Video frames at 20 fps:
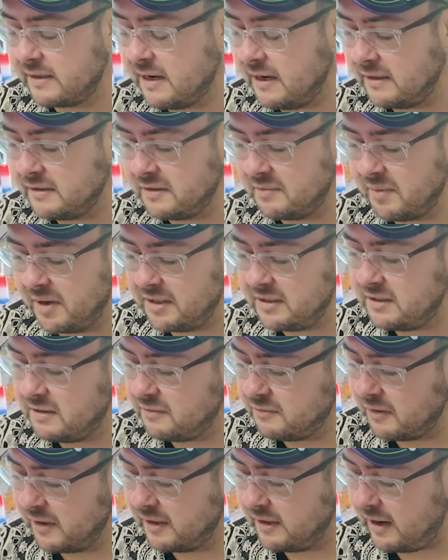
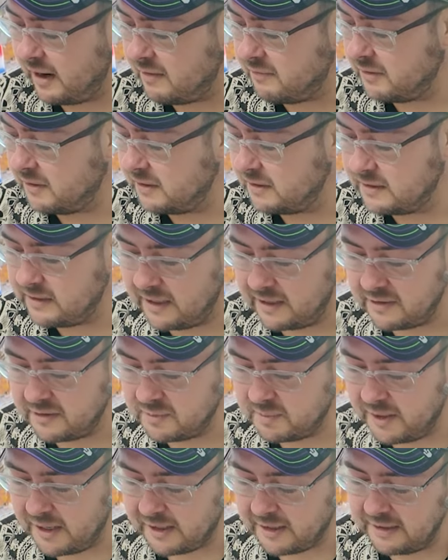cartomancy friend Avalon's
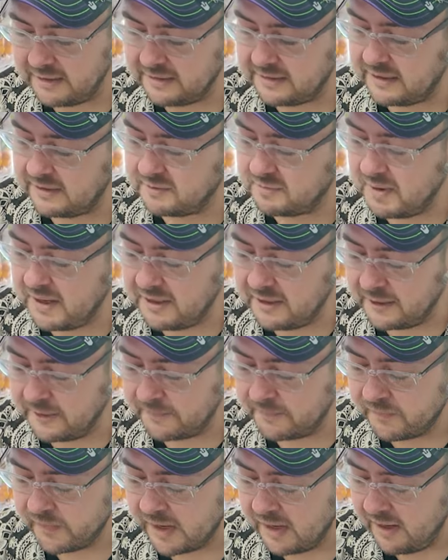house back in
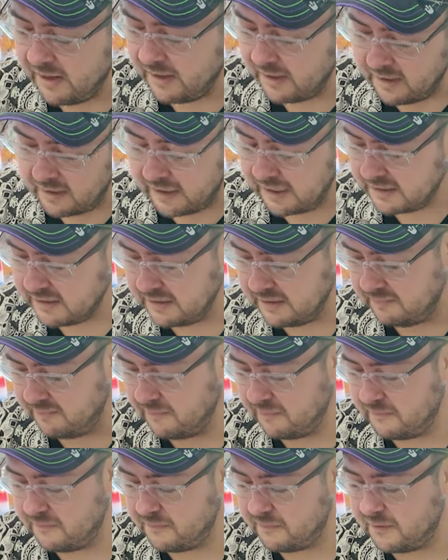Tasmania. And I'll actually
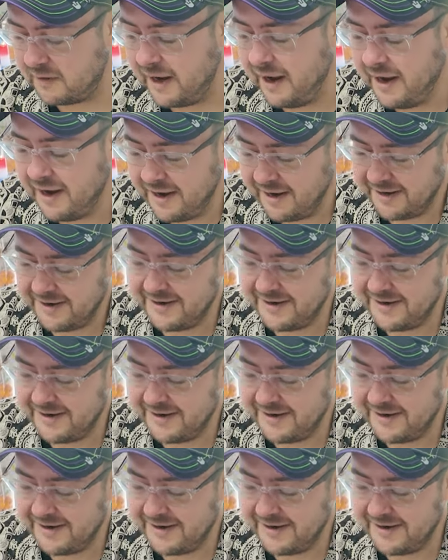flash,